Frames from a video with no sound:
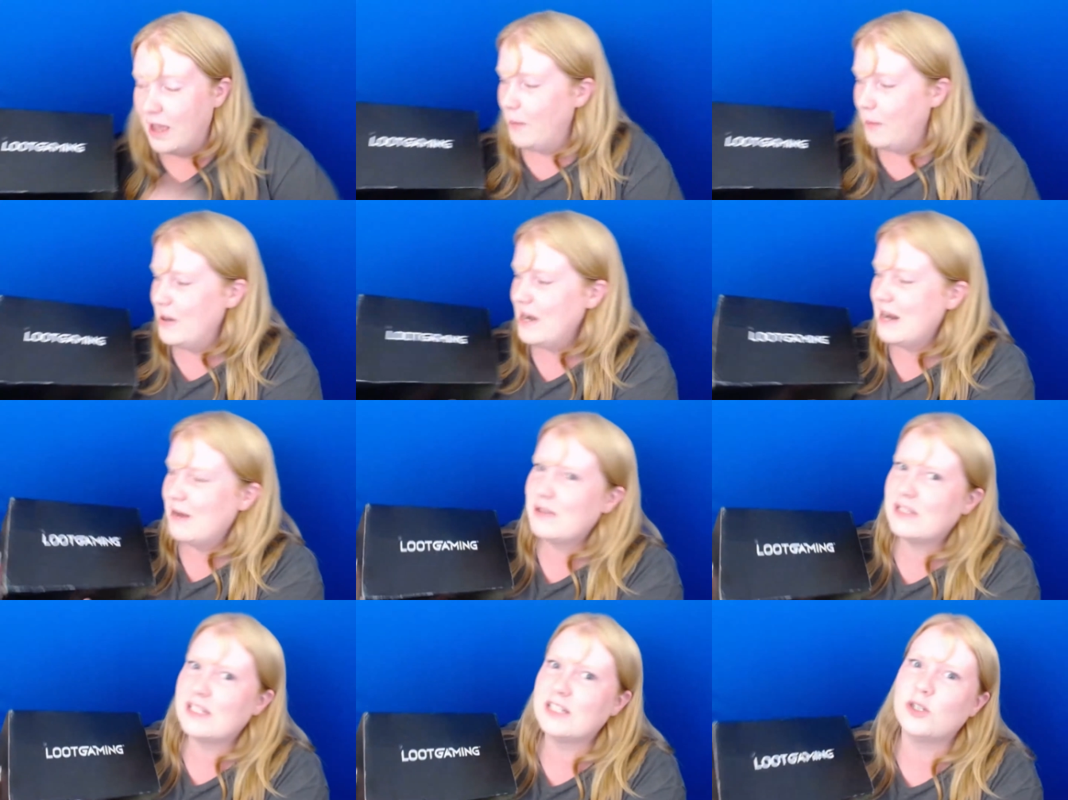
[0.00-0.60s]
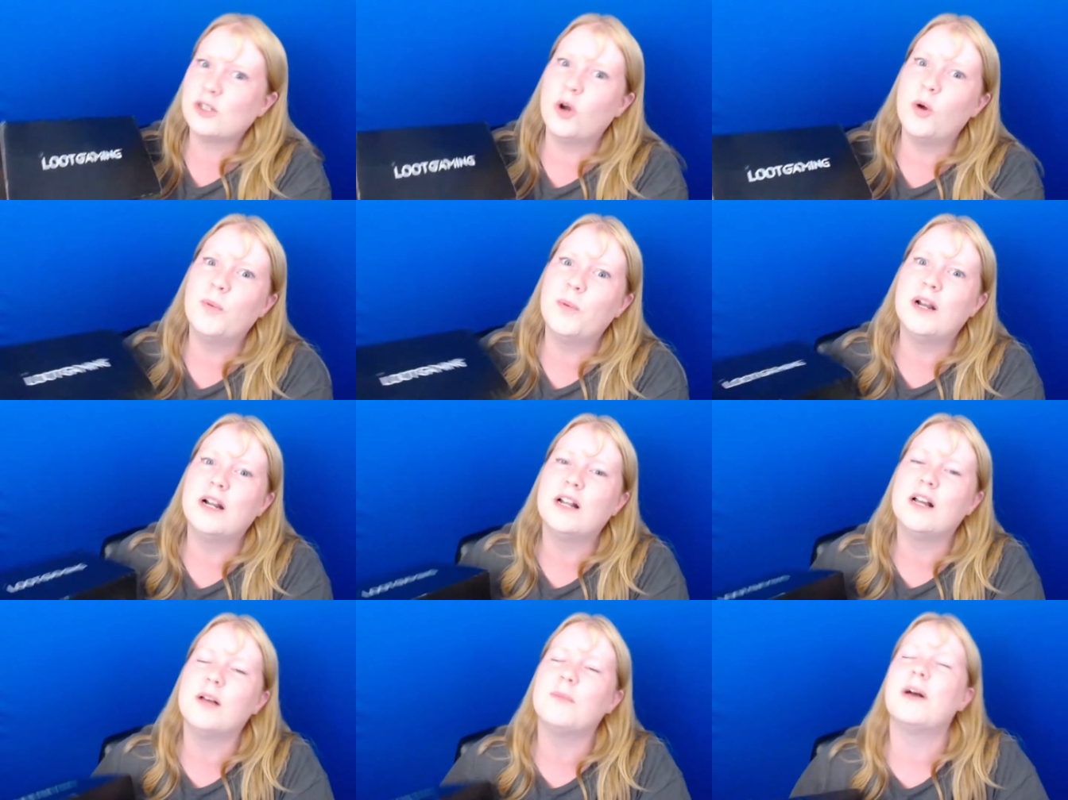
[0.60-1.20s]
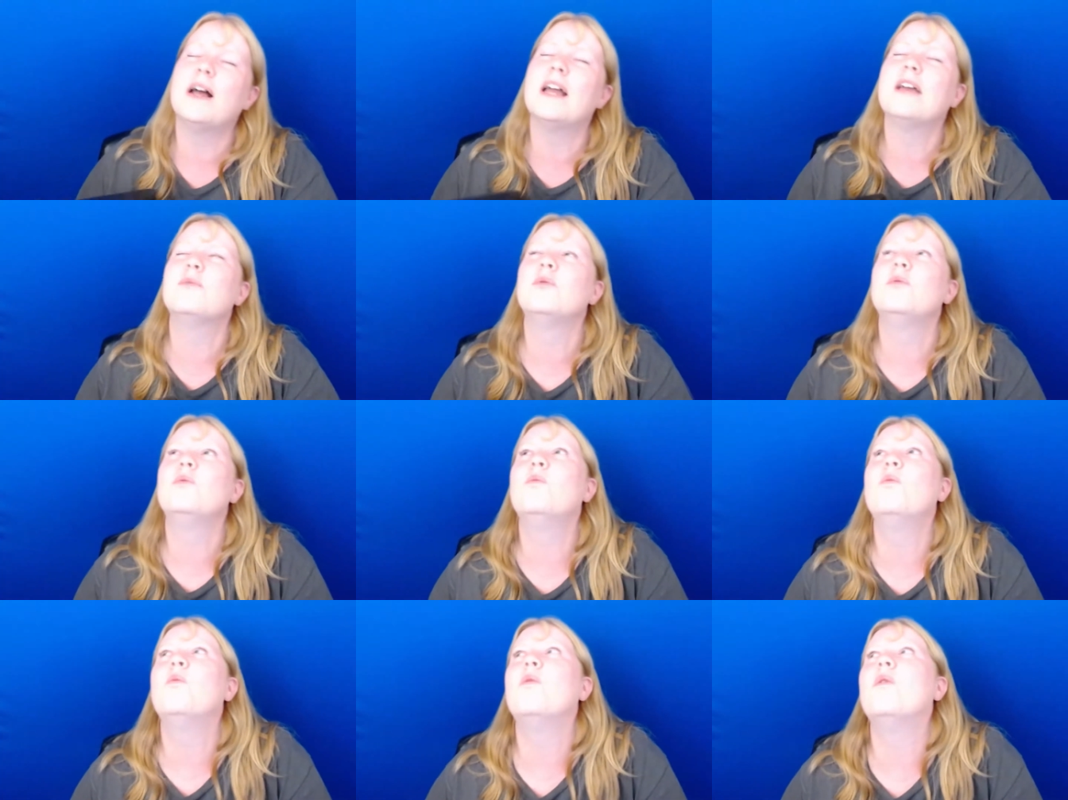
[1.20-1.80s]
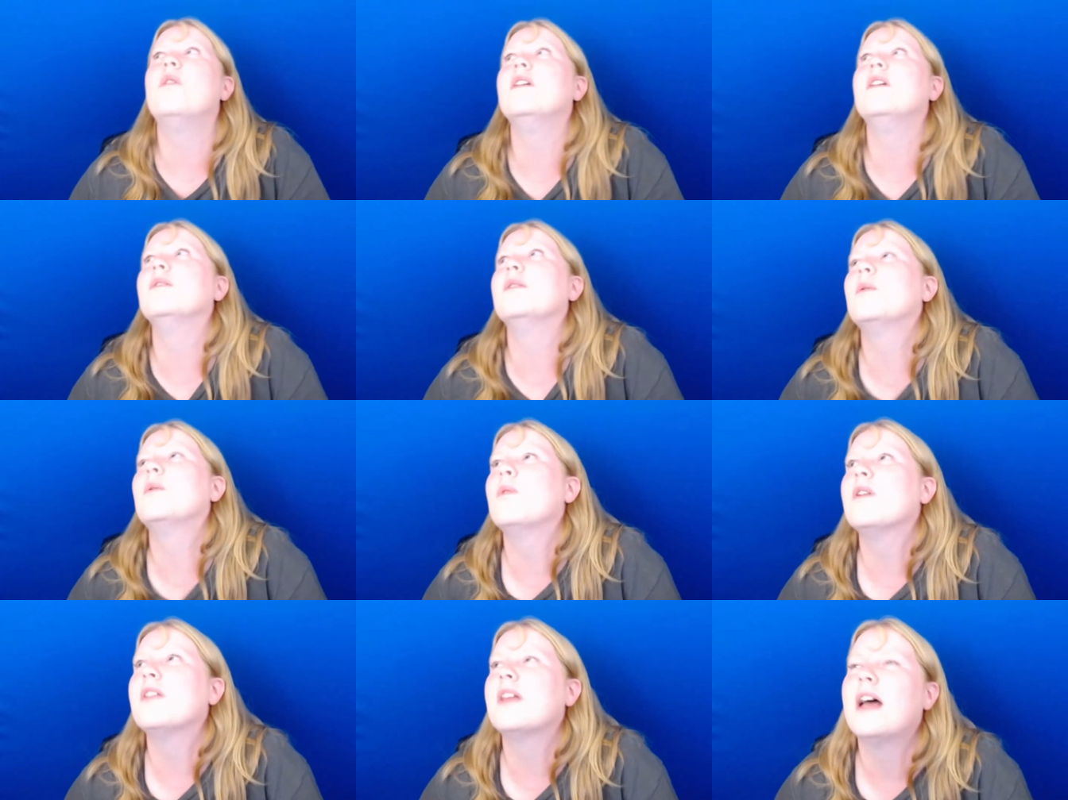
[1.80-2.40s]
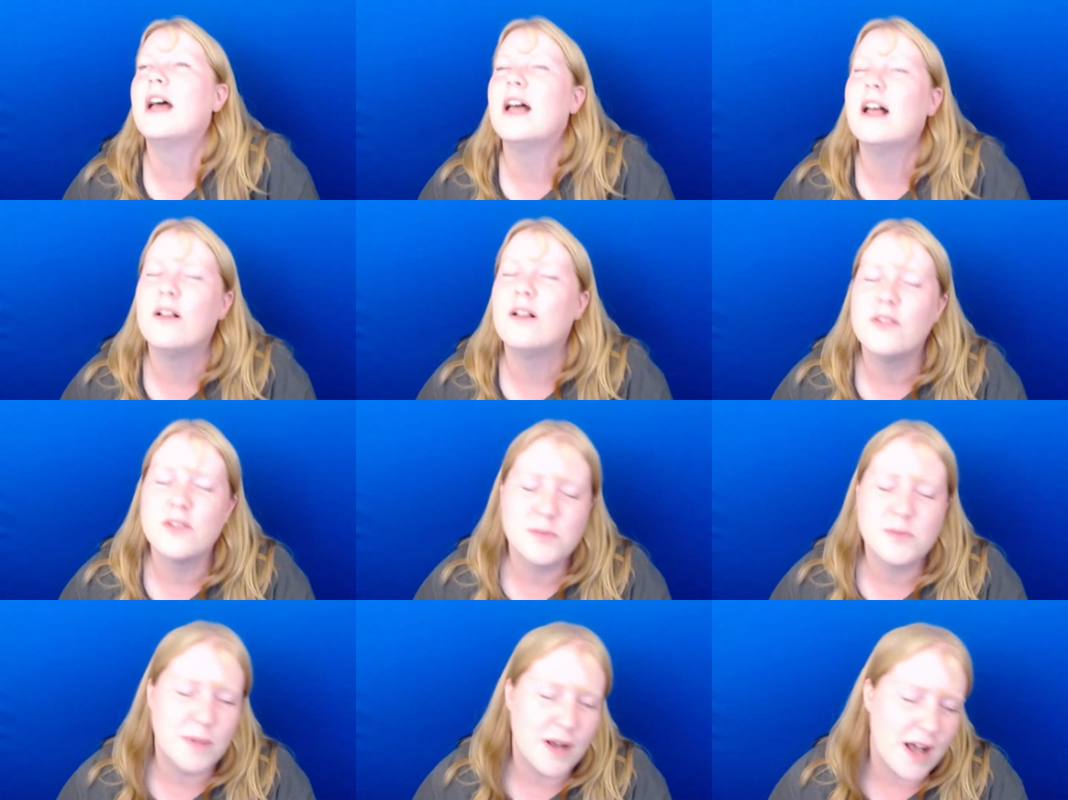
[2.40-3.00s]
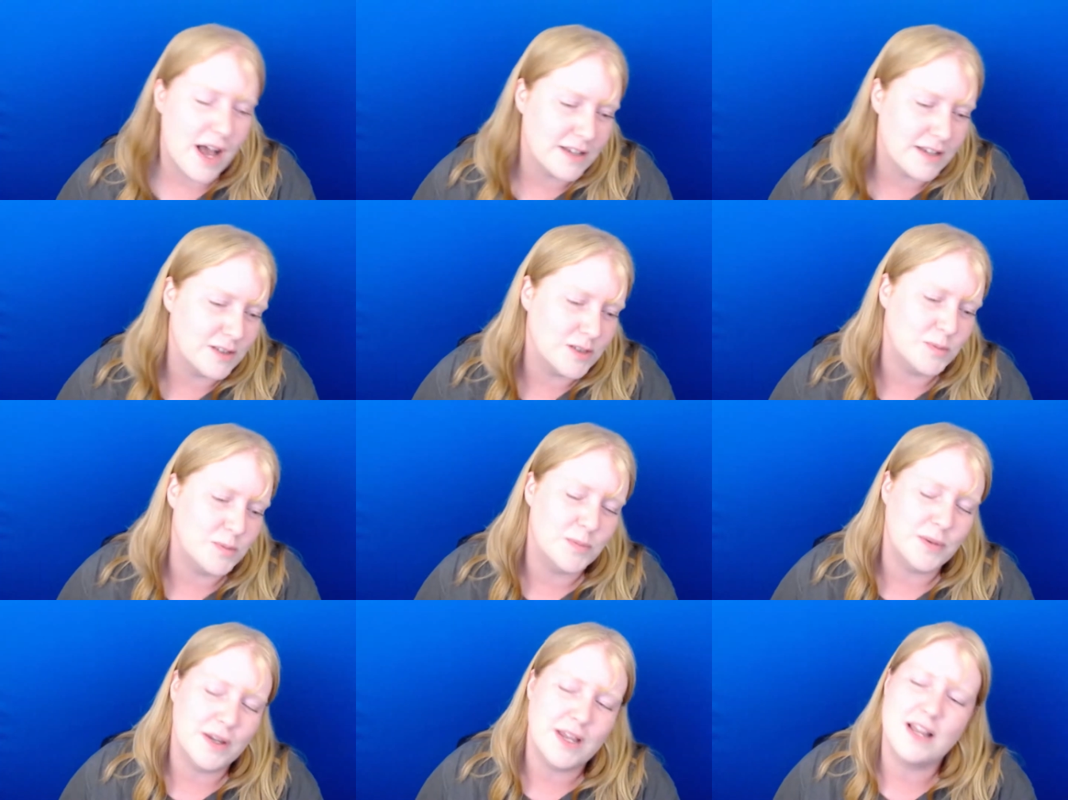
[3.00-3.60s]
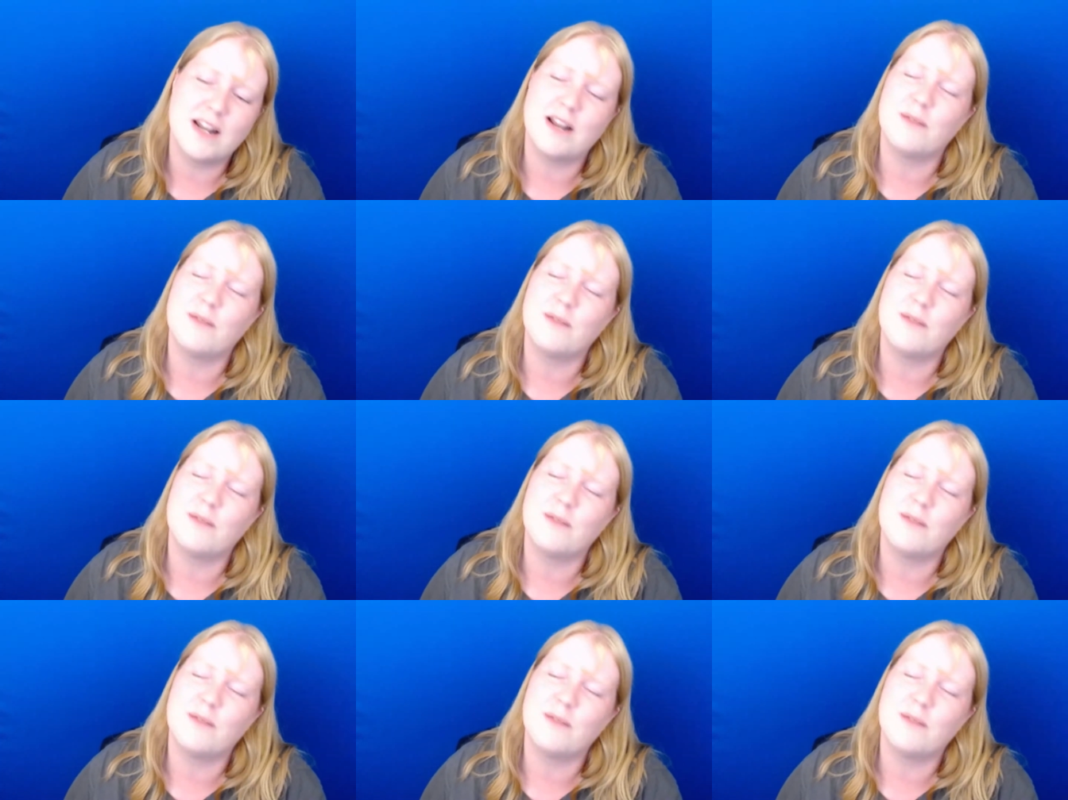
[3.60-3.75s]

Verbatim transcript: But anyways, let's open it up. I have been wondering where the hell this box has been.